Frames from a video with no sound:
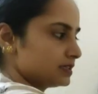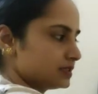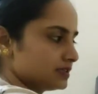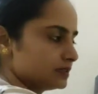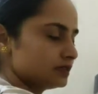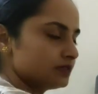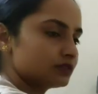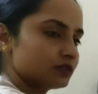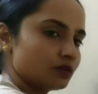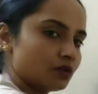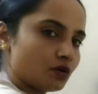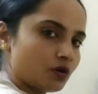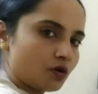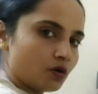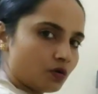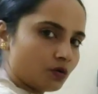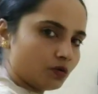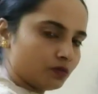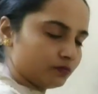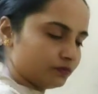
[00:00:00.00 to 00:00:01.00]
his
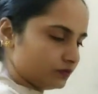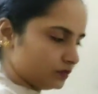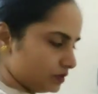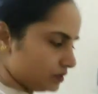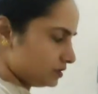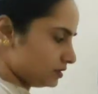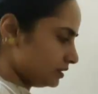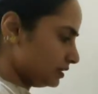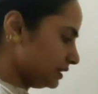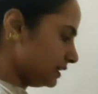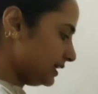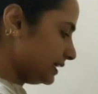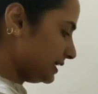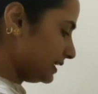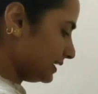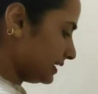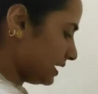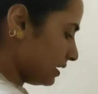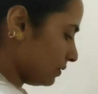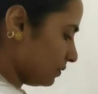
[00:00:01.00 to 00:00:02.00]
homework.
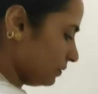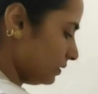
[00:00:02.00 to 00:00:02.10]
Now,